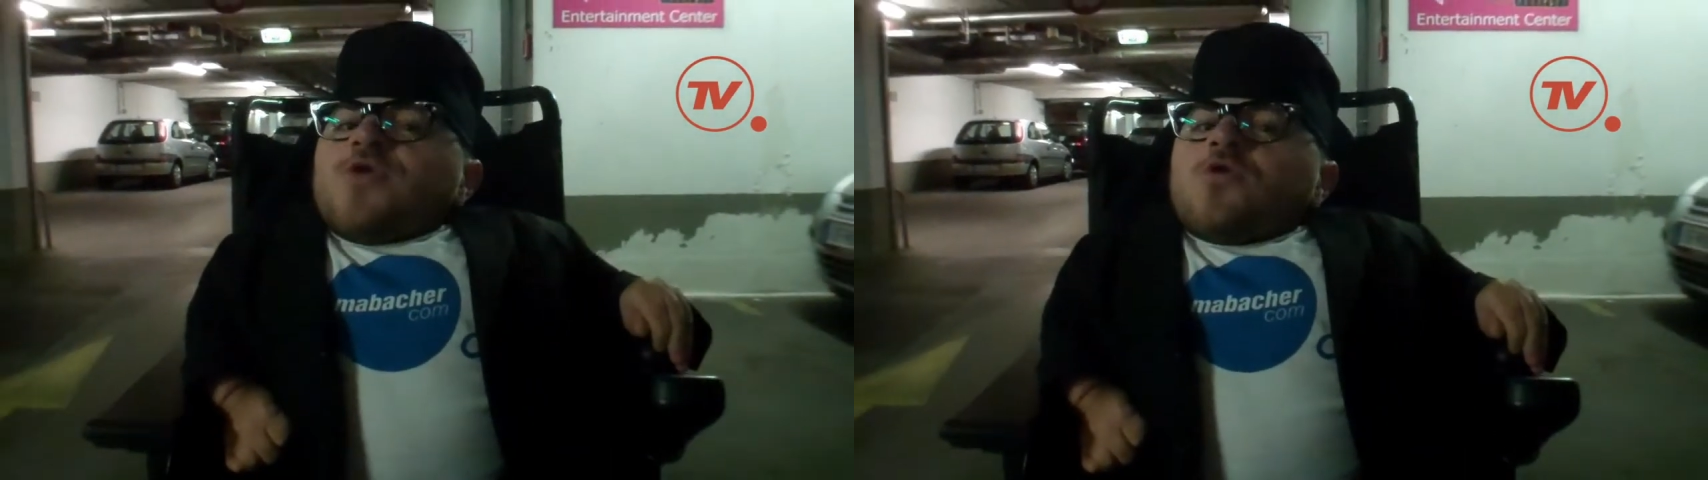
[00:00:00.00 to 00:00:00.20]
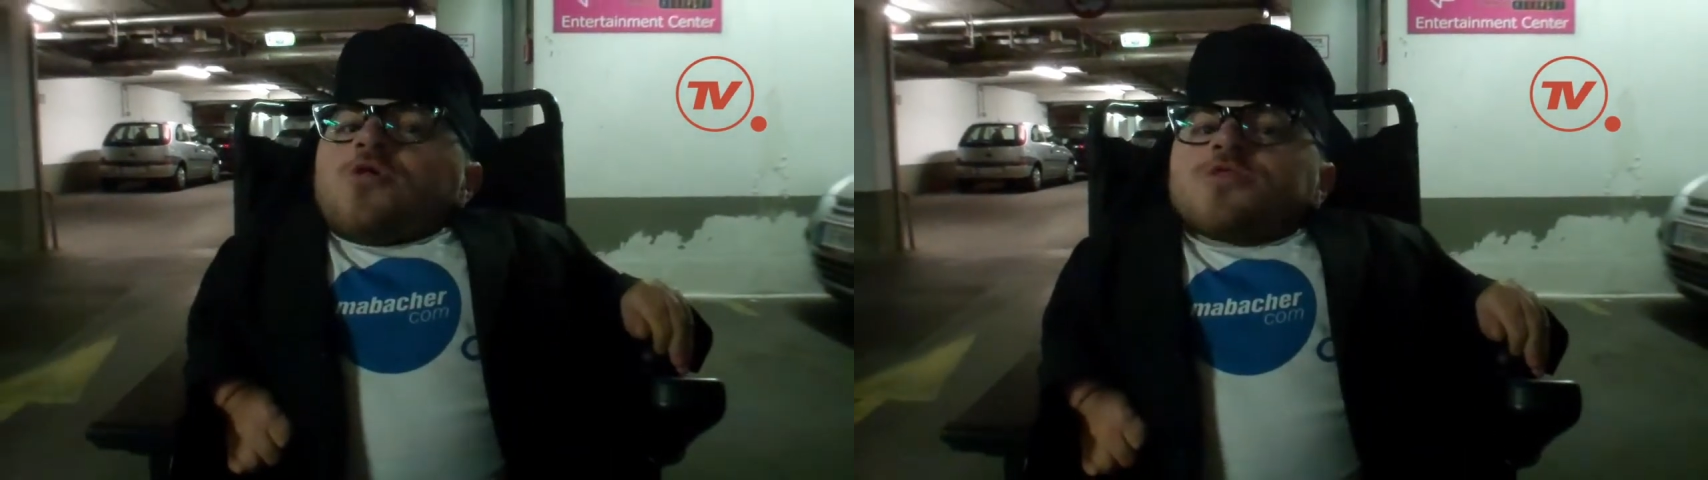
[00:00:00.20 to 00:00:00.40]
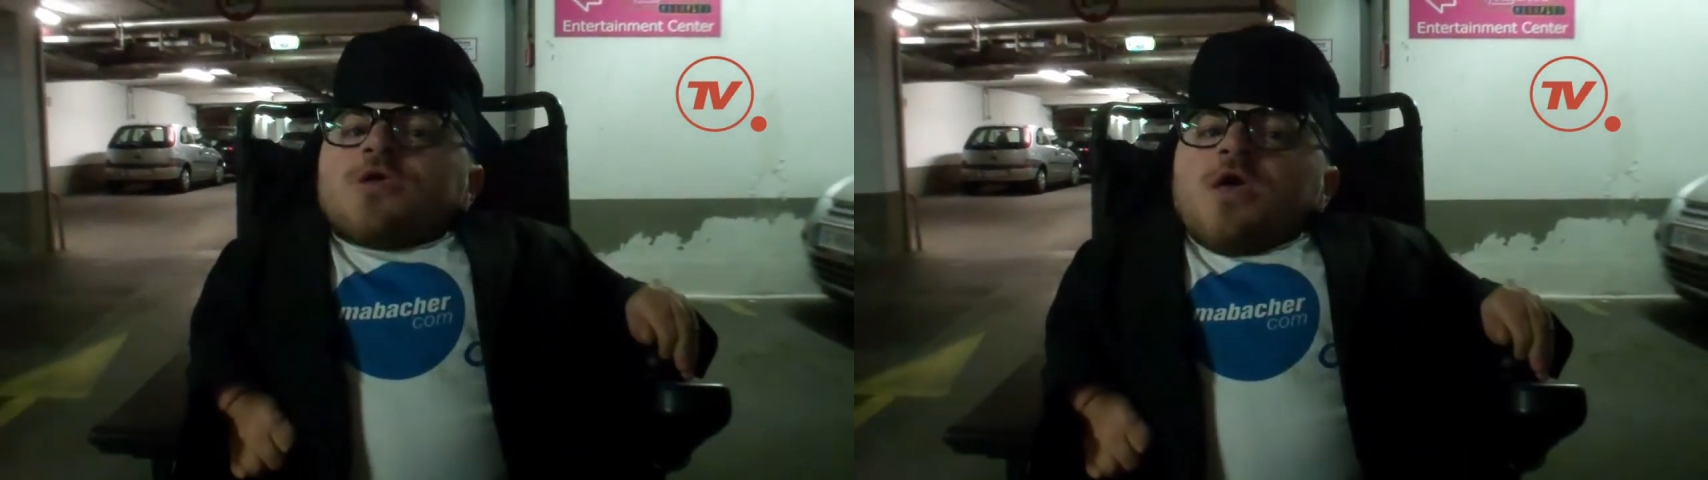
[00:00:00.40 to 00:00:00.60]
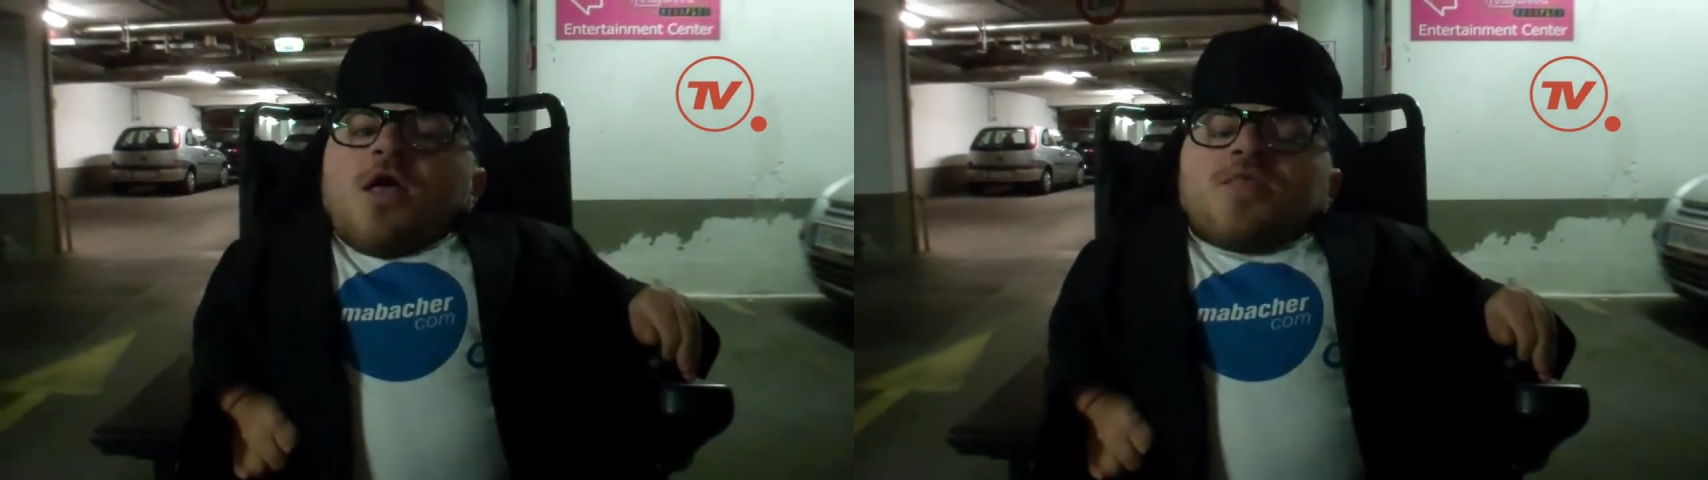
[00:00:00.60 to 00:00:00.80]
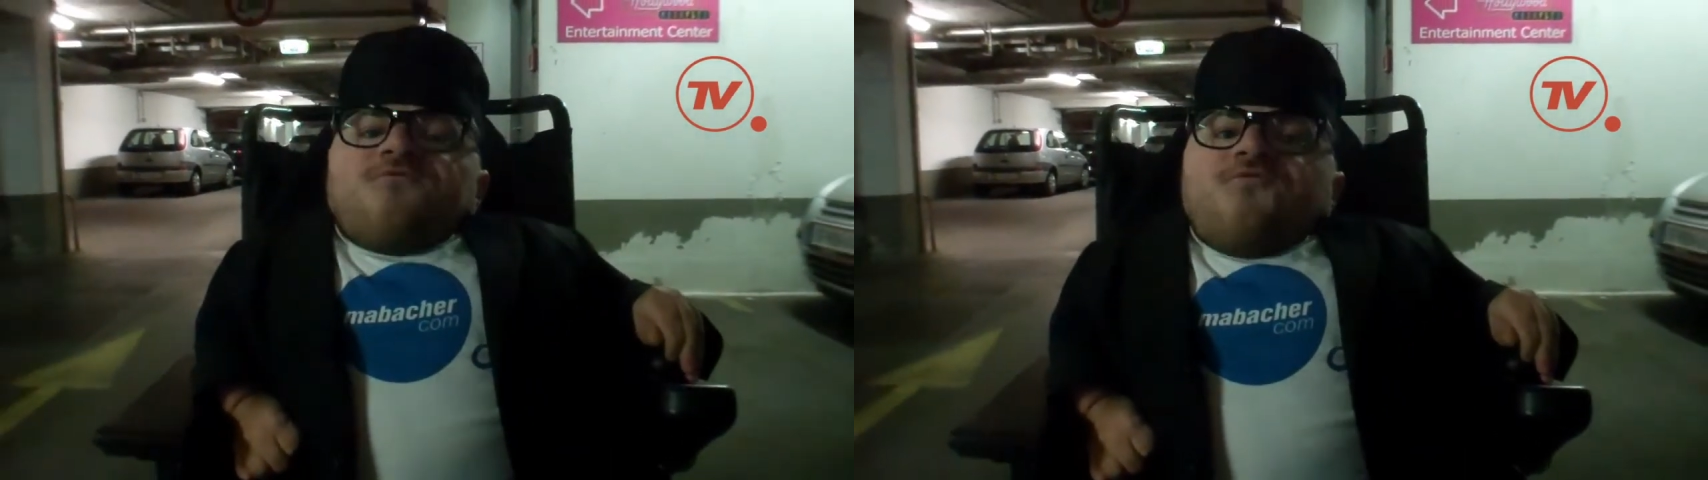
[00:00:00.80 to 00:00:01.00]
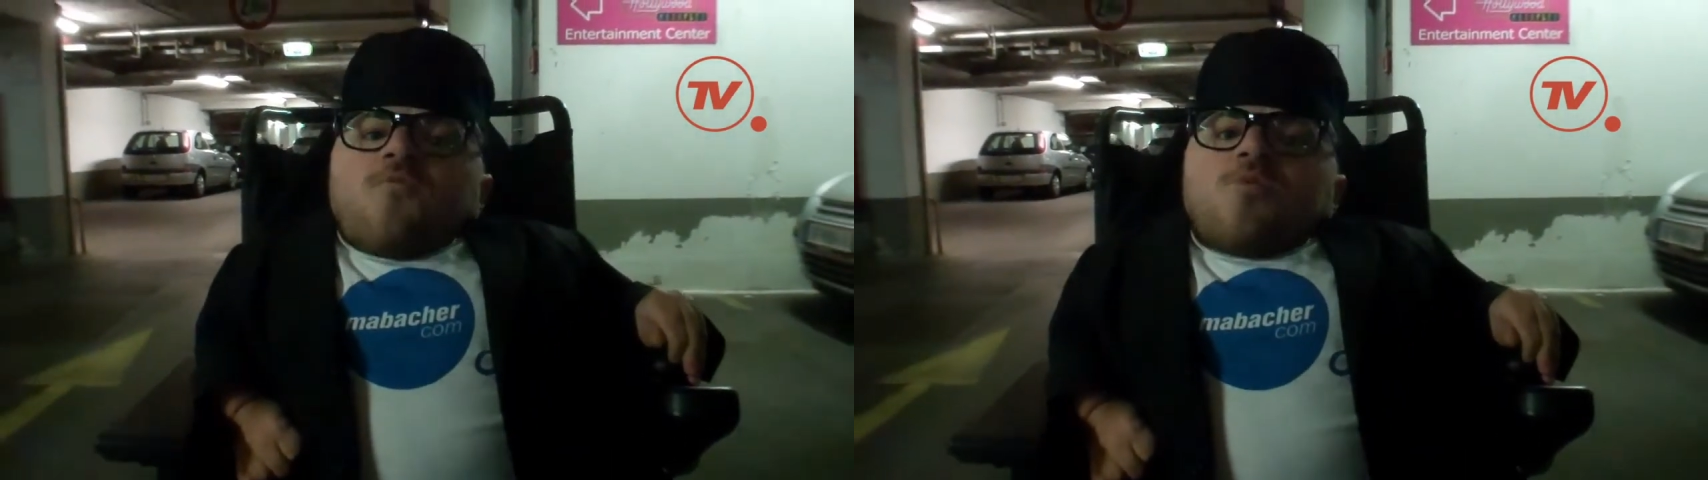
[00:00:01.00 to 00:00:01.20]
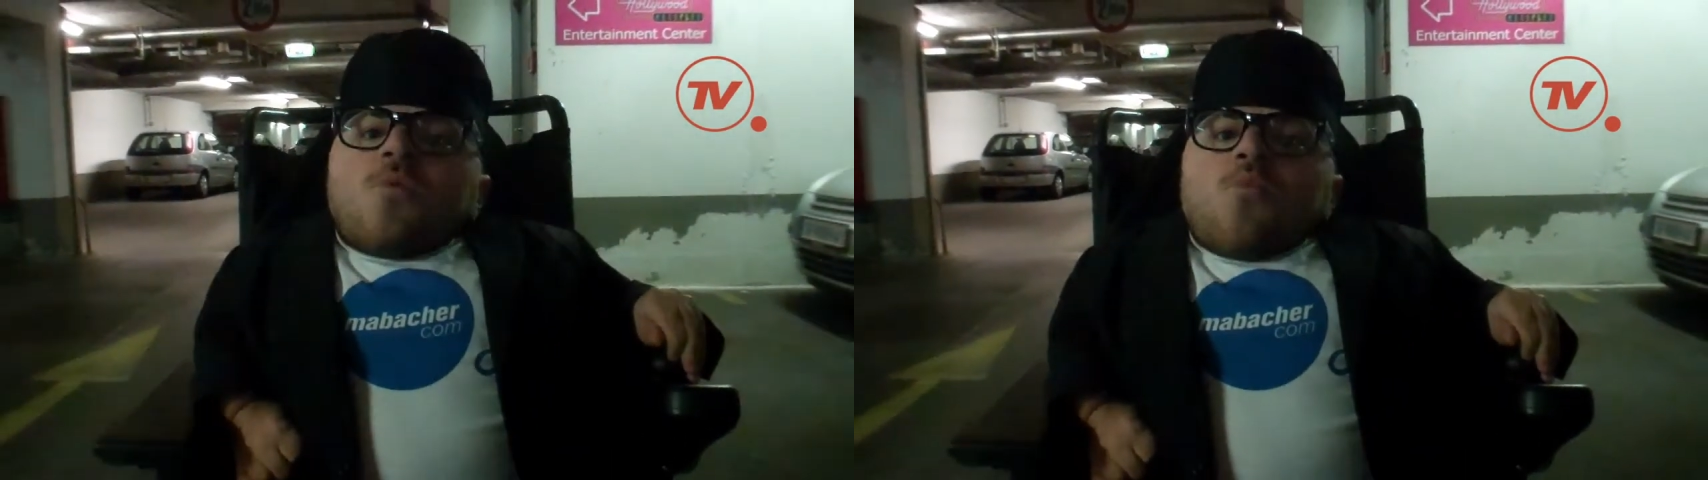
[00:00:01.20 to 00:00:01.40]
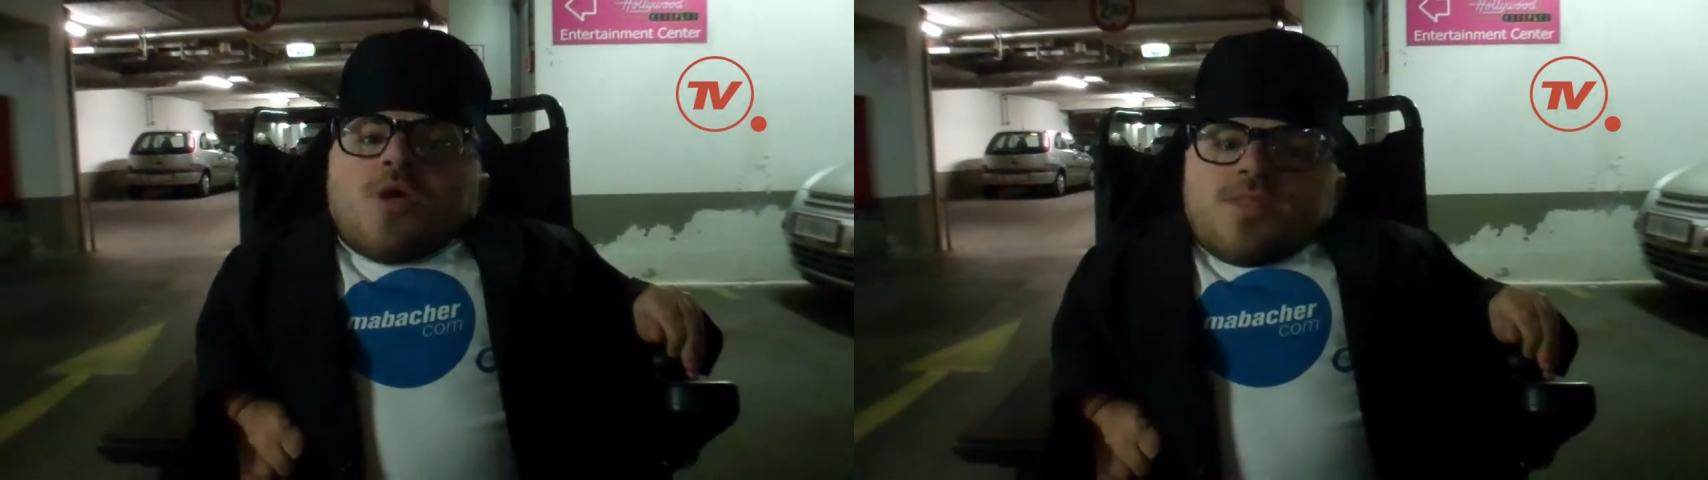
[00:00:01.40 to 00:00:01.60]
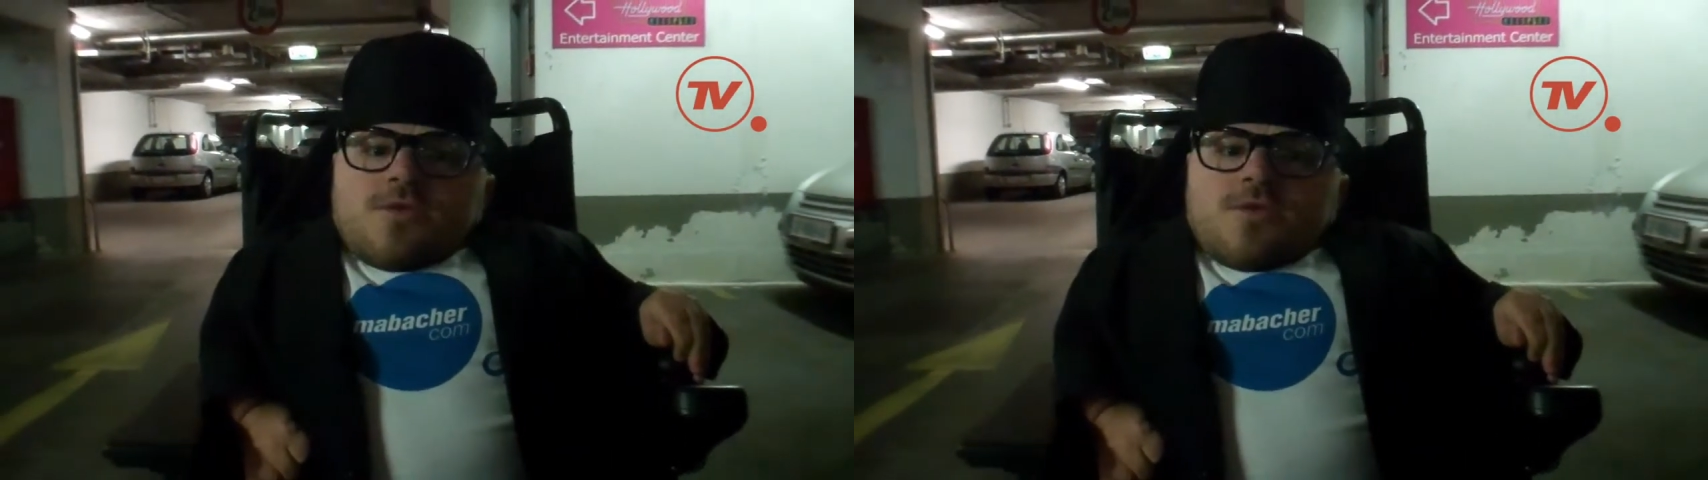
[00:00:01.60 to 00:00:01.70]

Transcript: called the Formula One.